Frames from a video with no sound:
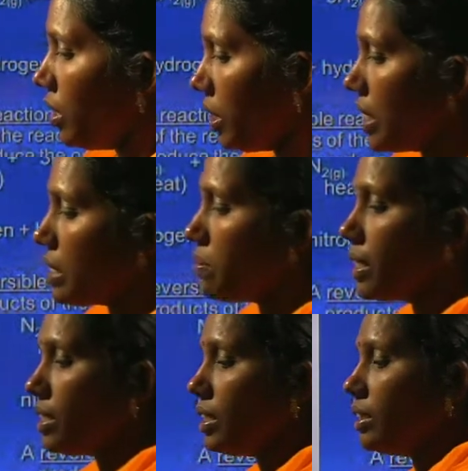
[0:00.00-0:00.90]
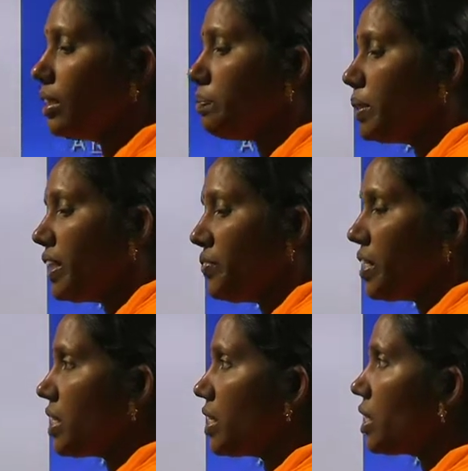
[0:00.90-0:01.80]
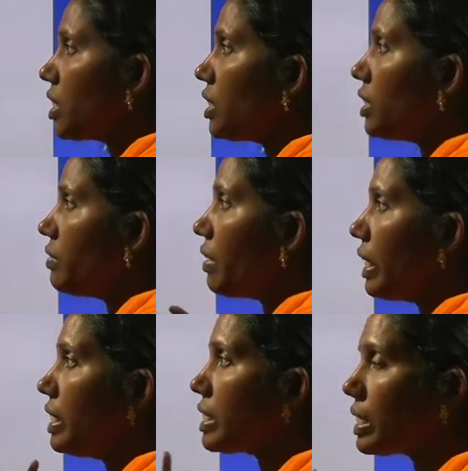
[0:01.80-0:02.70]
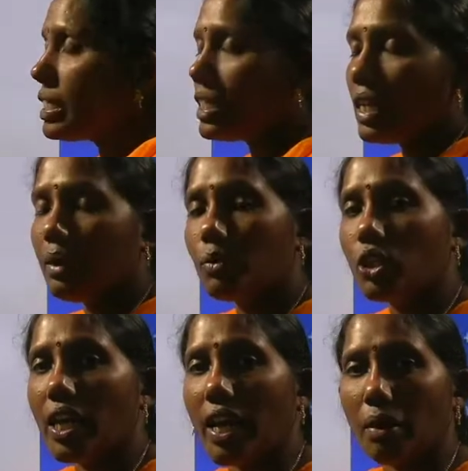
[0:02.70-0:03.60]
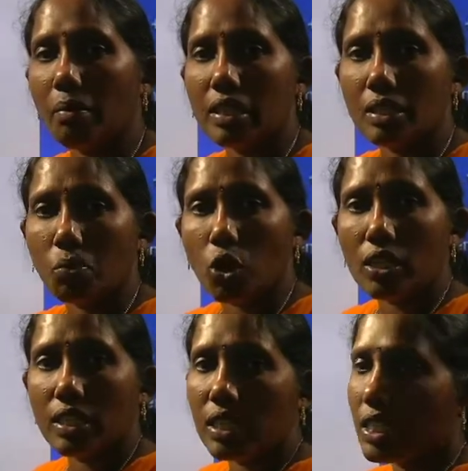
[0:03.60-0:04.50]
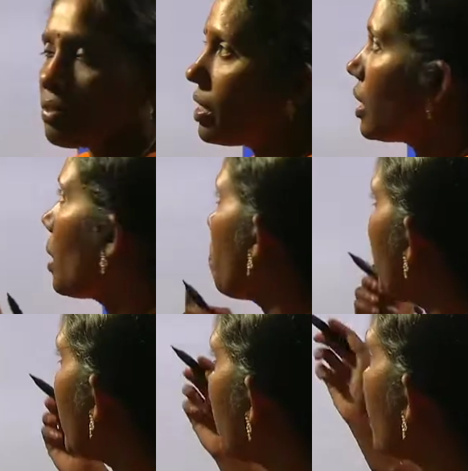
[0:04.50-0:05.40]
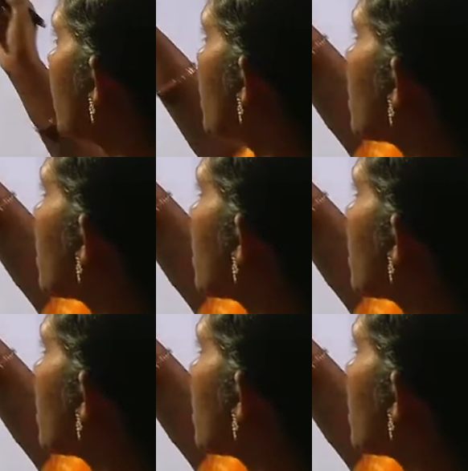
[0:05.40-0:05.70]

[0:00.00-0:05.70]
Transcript: This one in the previous session while discussing about Haber's process we completed this